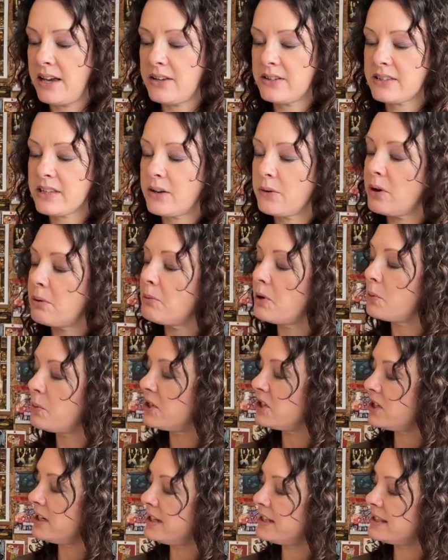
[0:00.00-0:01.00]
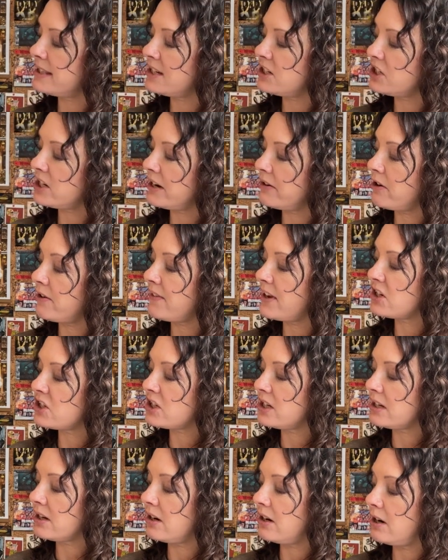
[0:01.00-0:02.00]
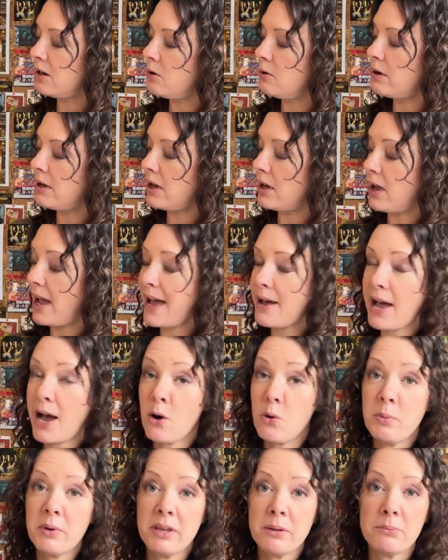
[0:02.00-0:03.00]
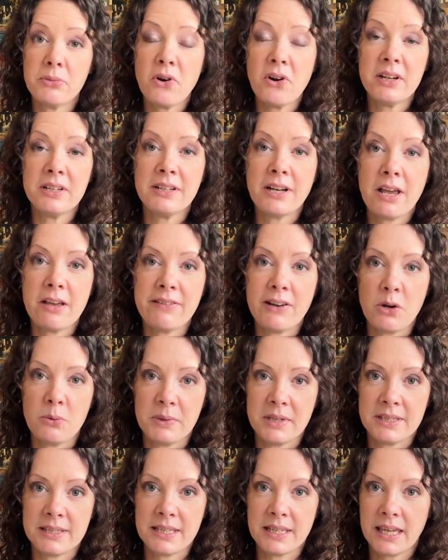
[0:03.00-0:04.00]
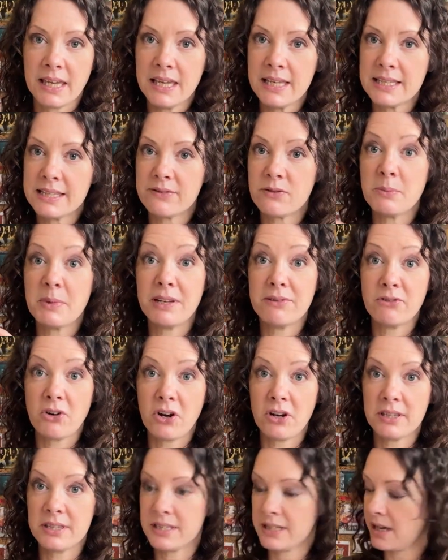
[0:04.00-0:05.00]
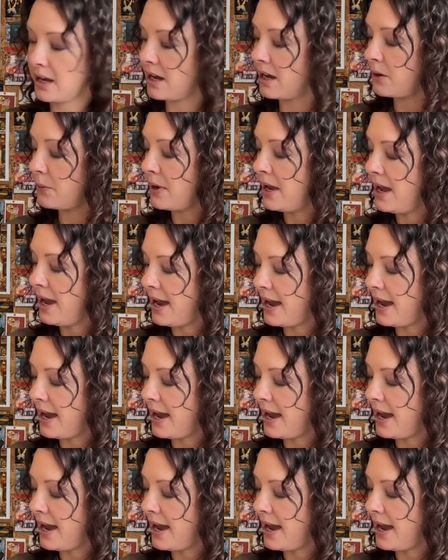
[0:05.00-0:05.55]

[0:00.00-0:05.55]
So on my wish list this year, I've actually got Albion, Brighton and Hove Albion tickets for me and Rye to go,